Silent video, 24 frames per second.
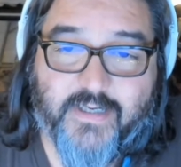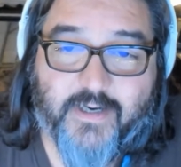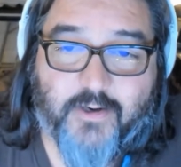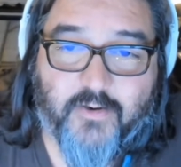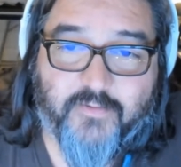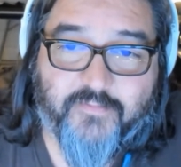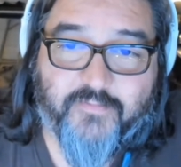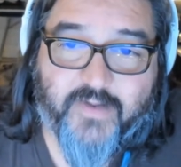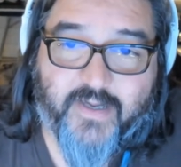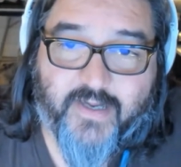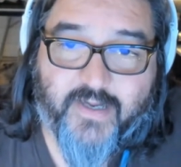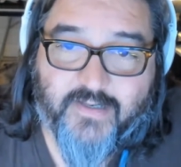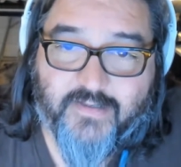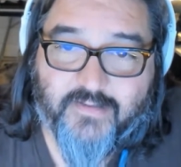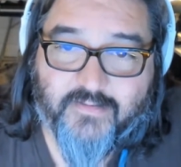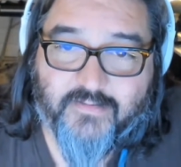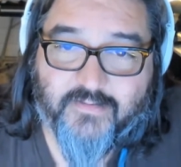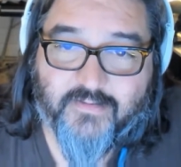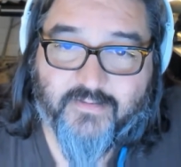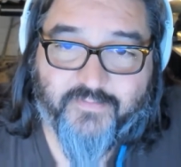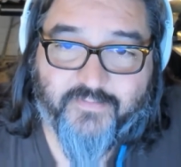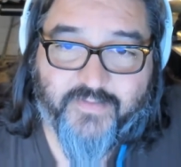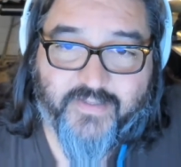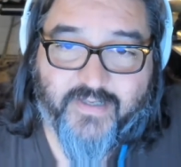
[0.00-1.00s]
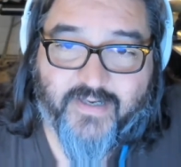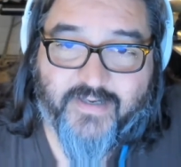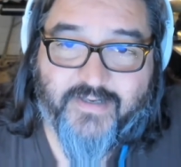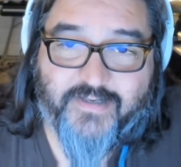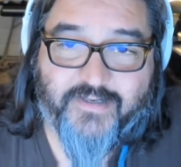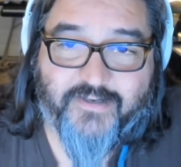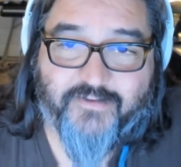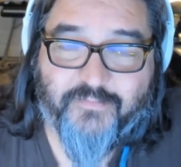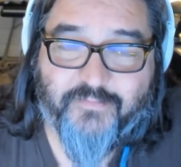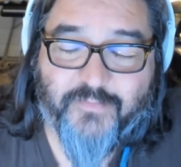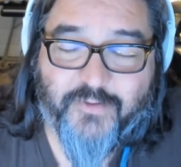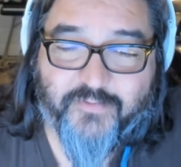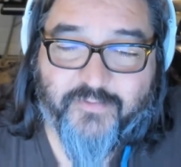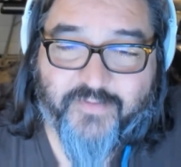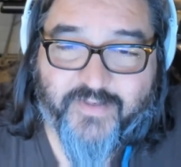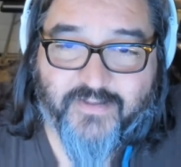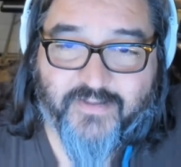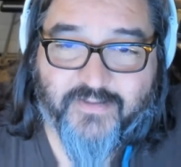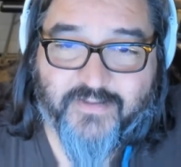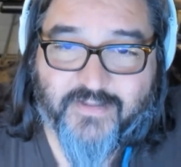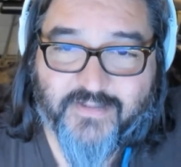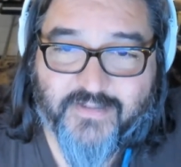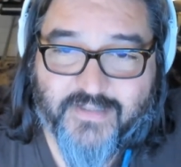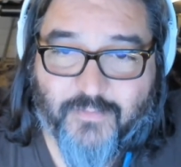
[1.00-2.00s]
terrified of the idea of
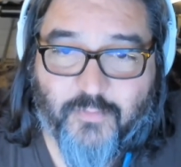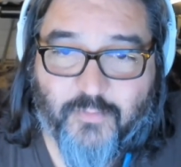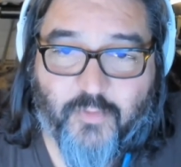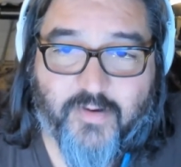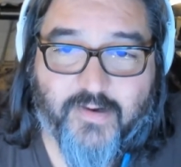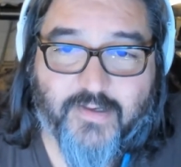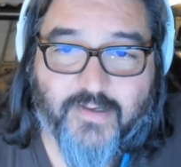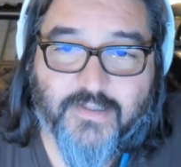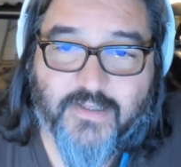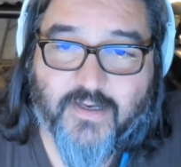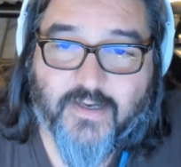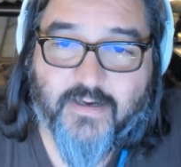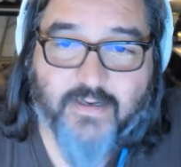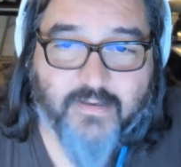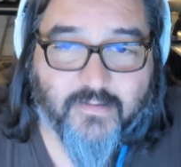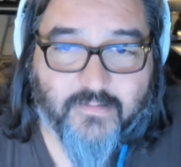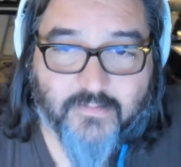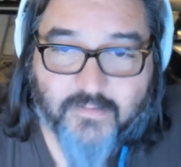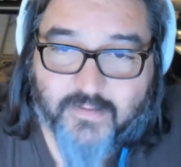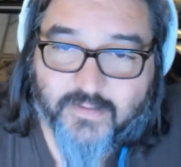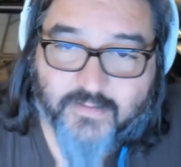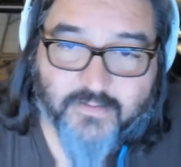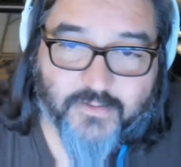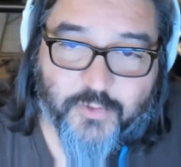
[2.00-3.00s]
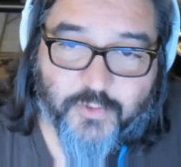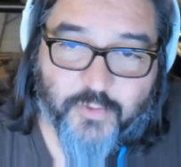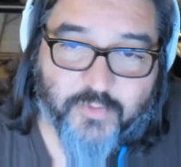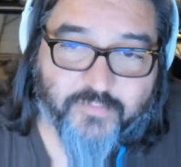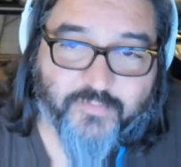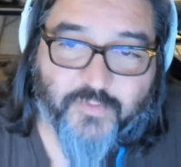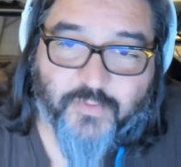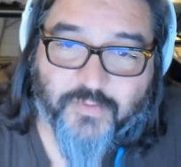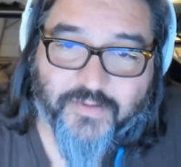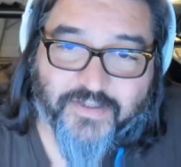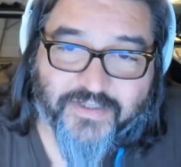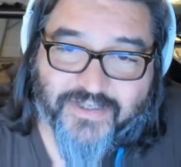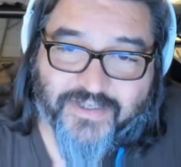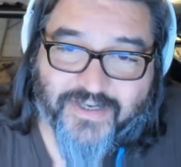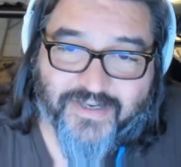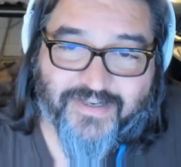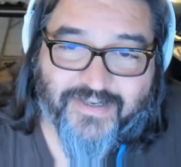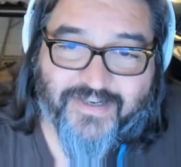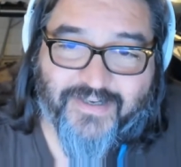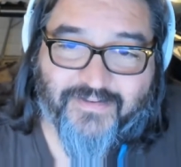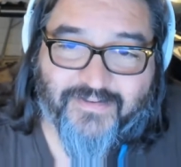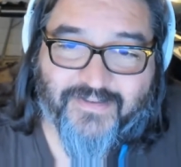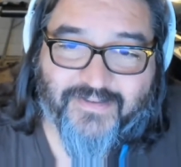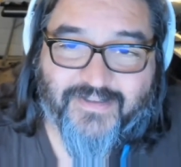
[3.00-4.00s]
moving to somewhere exotic like Louisville,
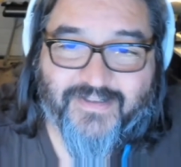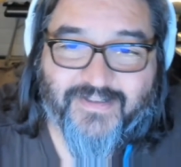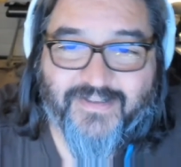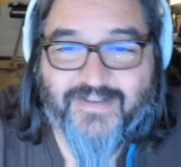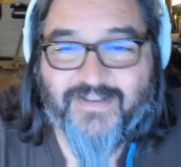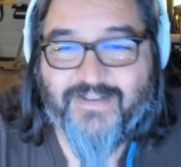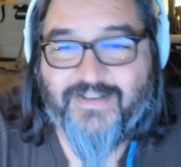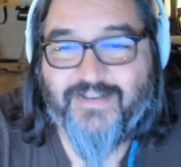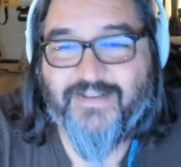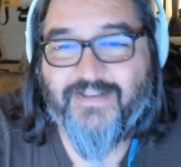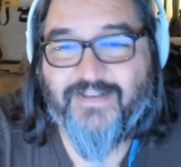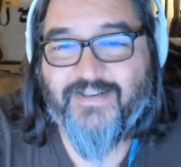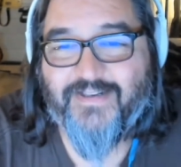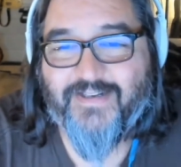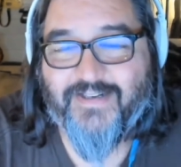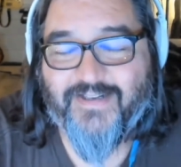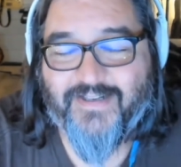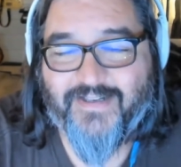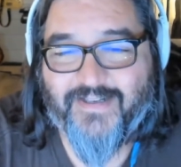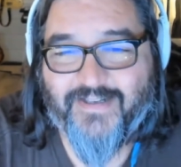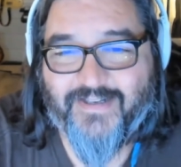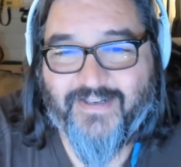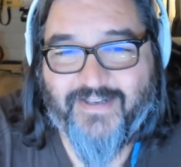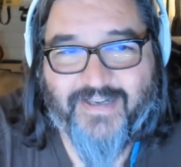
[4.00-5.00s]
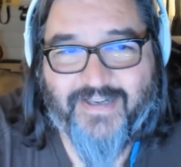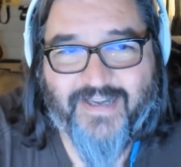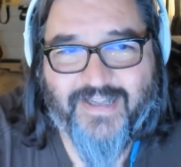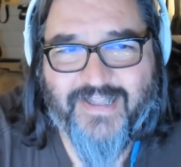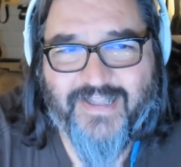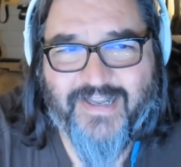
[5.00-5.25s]
Kentucky. I